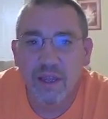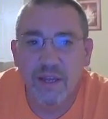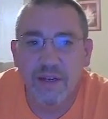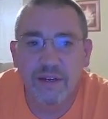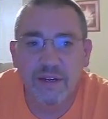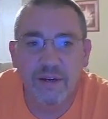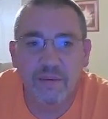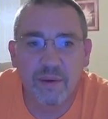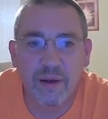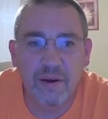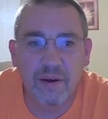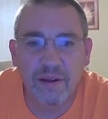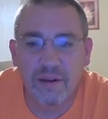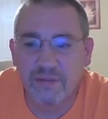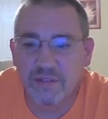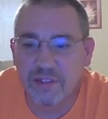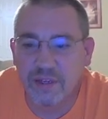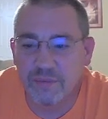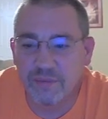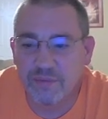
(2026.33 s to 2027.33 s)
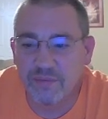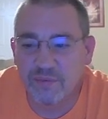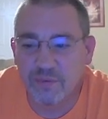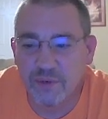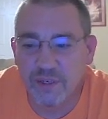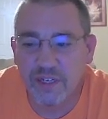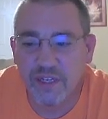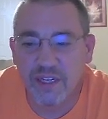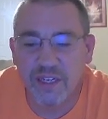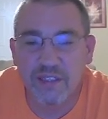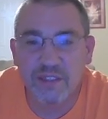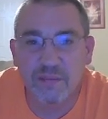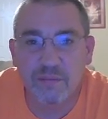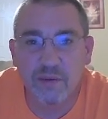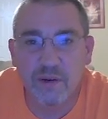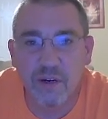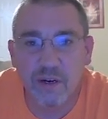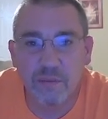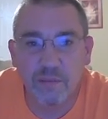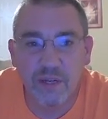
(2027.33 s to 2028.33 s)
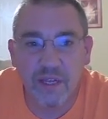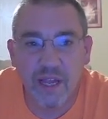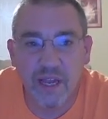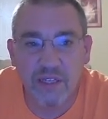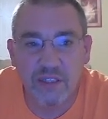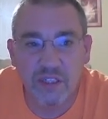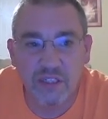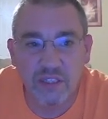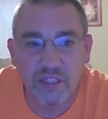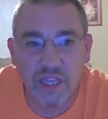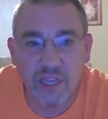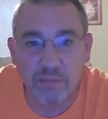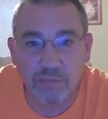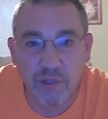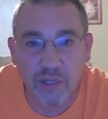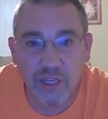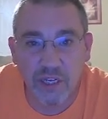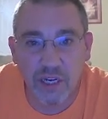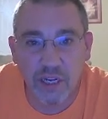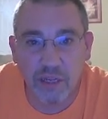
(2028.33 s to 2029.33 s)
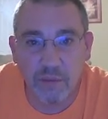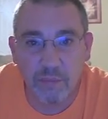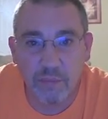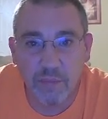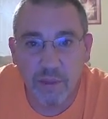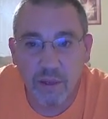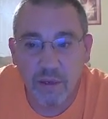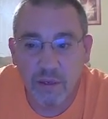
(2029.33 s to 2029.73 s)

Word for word: and um, I'll have something for you again tomorrow. But guys, just keep looking up,